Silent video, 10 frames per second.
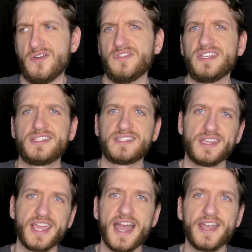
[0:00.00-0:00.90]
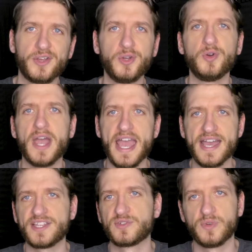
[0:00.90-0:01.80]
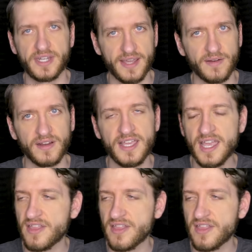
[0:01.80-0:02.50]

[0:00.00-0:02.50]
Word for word: oh, this is the guy who has whatever.